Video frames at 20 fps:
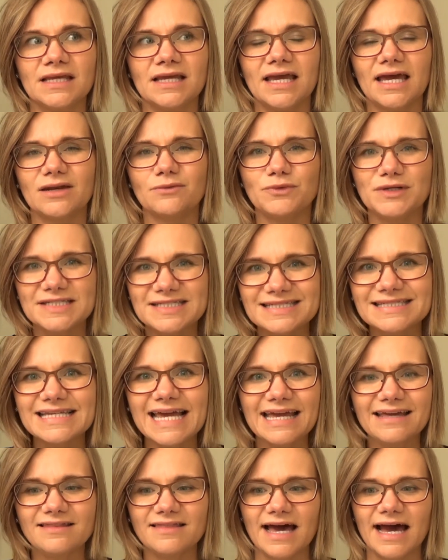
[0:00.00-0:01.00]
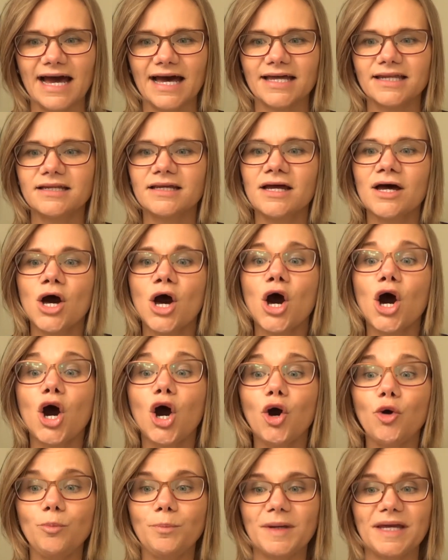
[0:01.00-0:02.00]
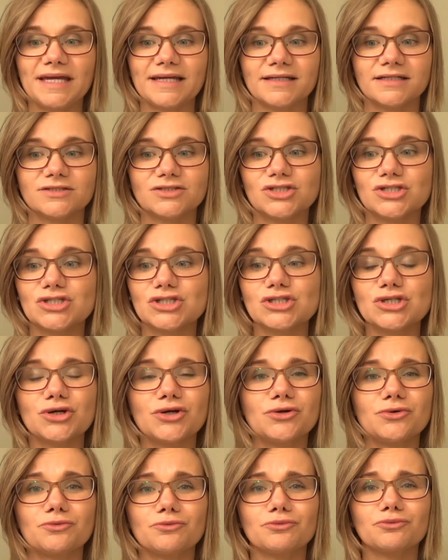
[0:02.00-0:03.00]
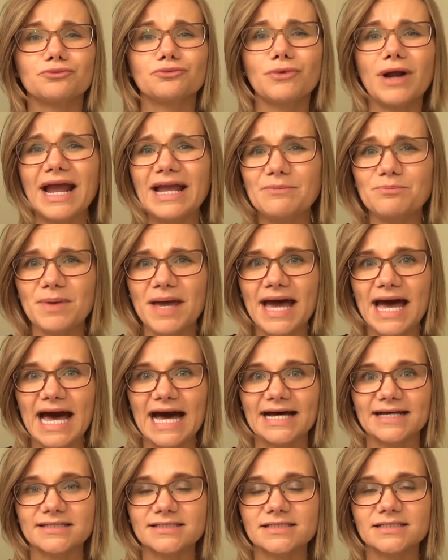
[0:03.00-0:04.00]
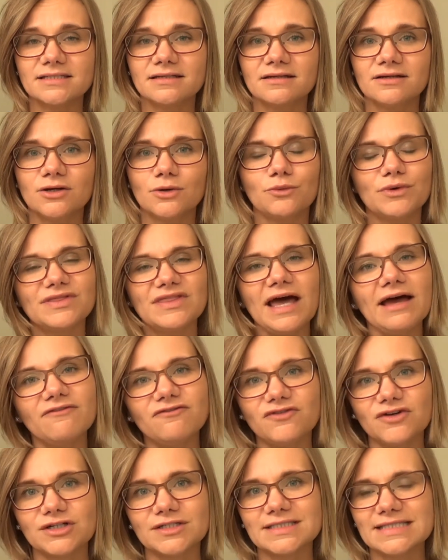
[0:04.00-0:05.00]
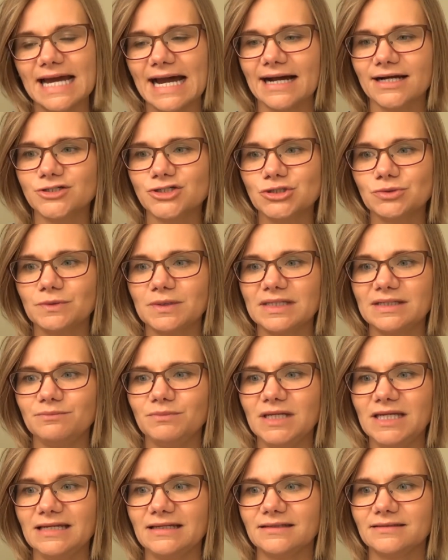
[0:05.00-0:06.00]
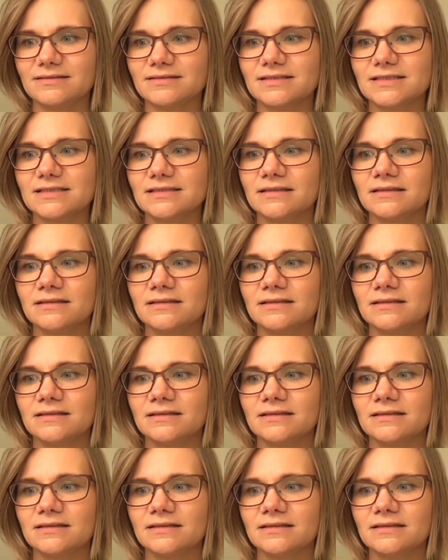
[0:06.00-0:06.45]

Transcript: And we say that hoping to skirt right past what that verse actually means.